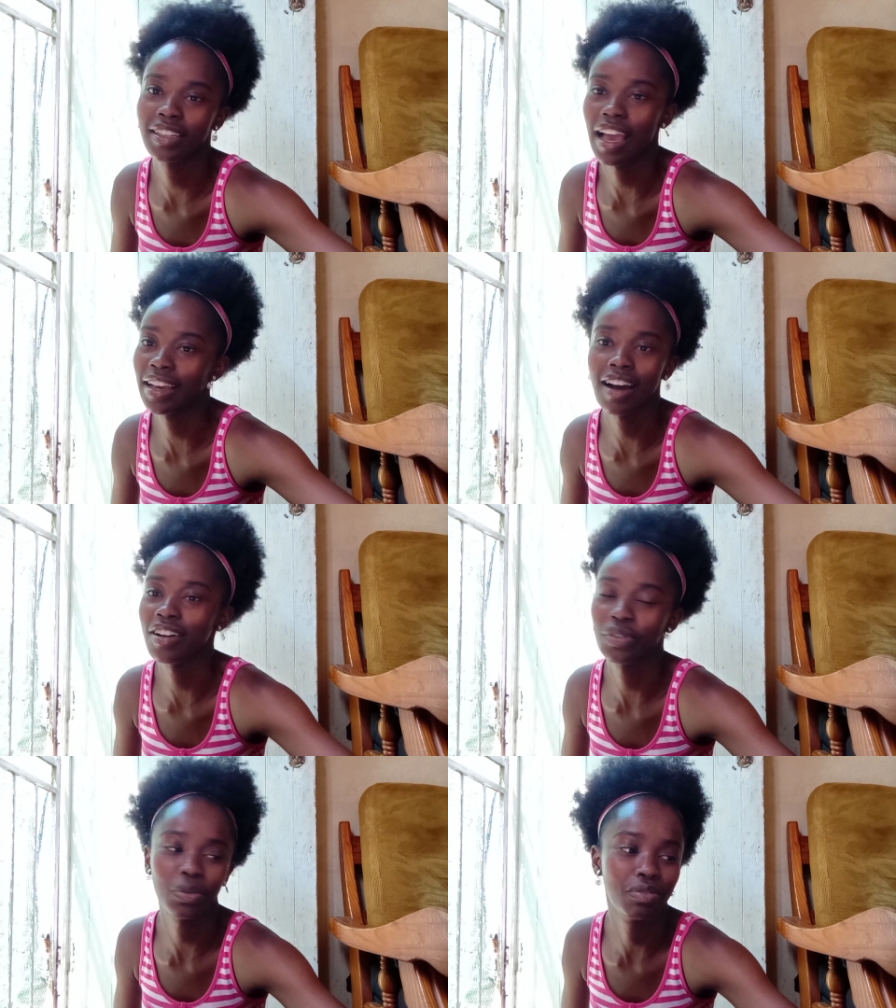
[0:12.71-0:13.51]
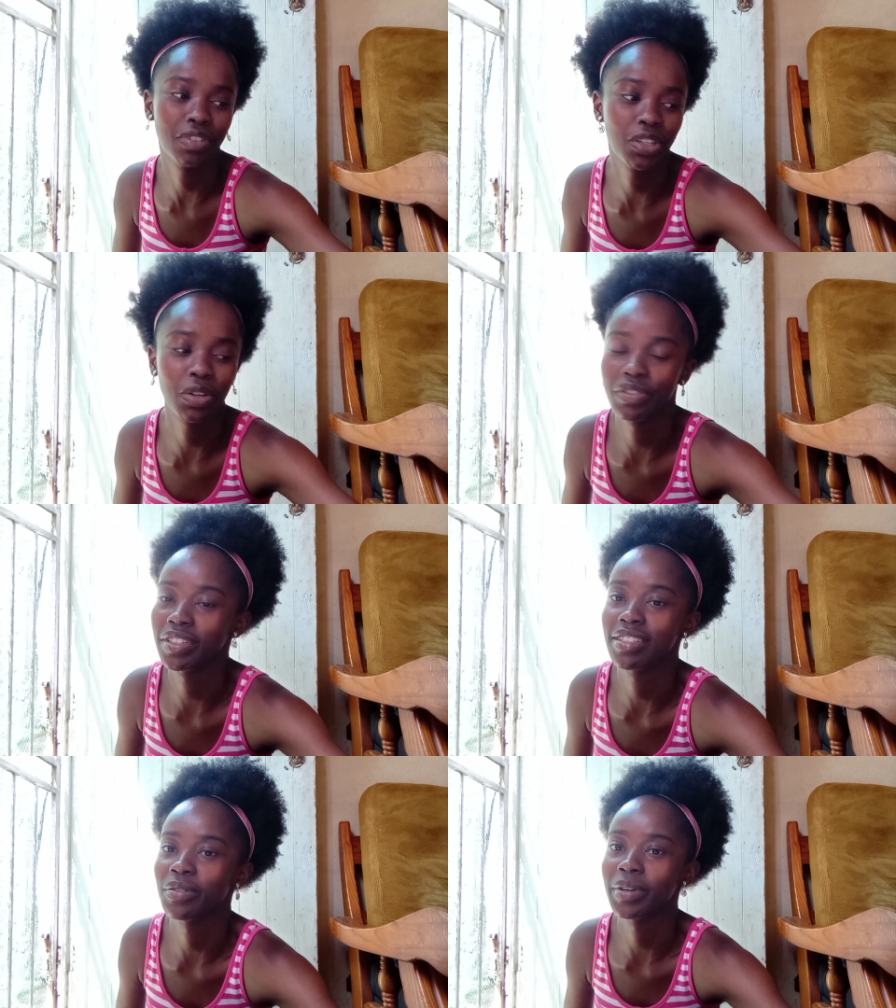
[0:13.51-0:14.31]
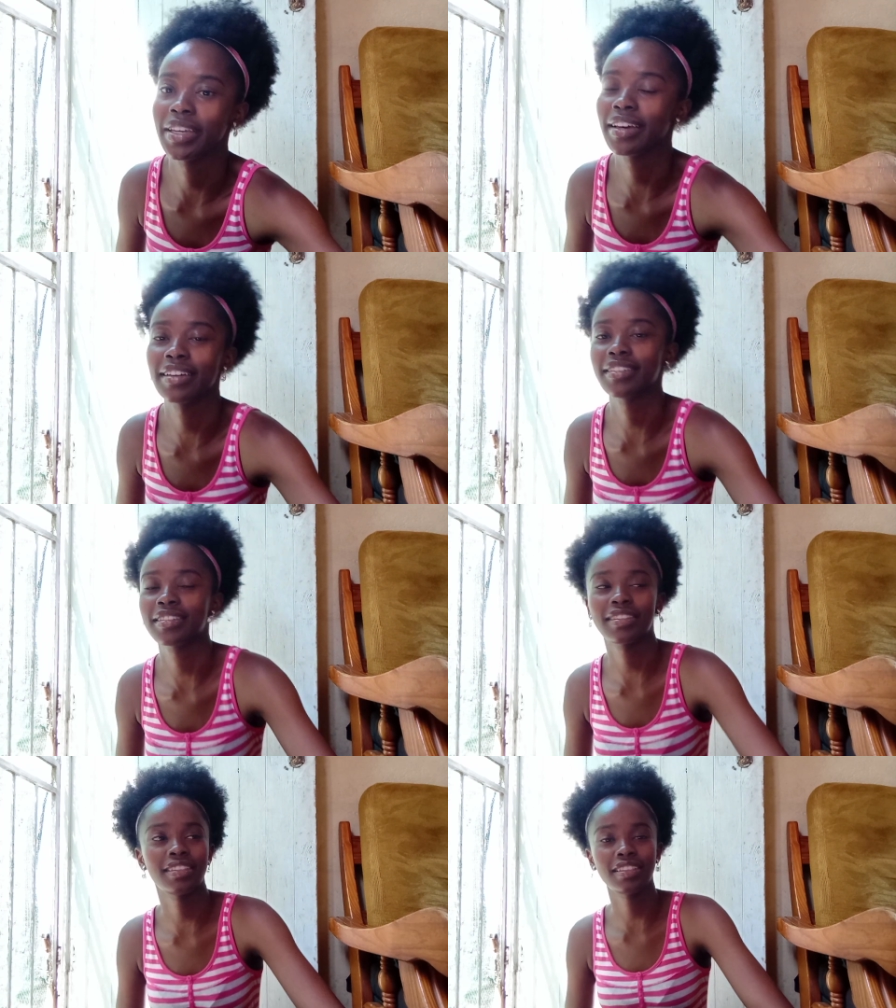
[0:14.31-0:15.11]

I can't do a video, she's awake, guys.